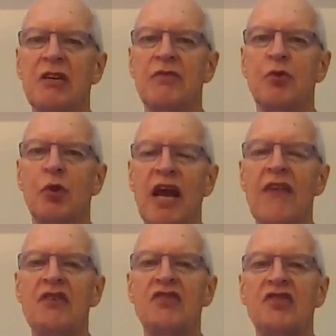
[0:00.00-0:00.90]
of all
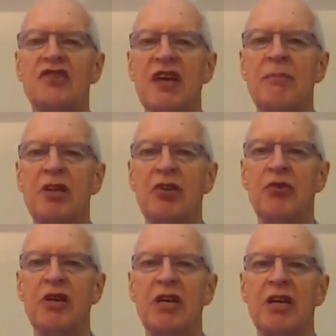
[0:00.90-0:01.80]
others to some
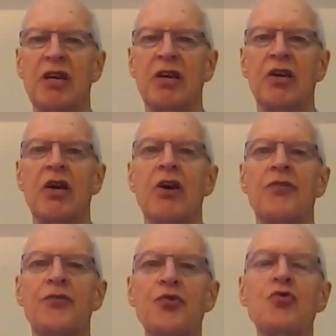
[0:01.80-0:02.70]
degree
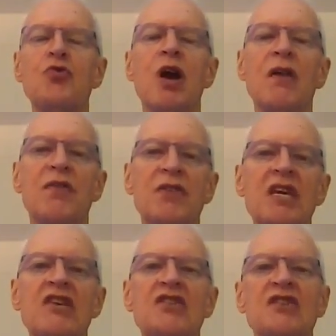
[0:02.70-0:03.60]
through
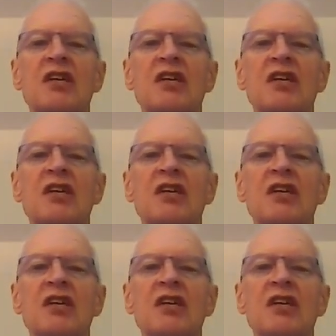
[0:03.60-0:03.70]
these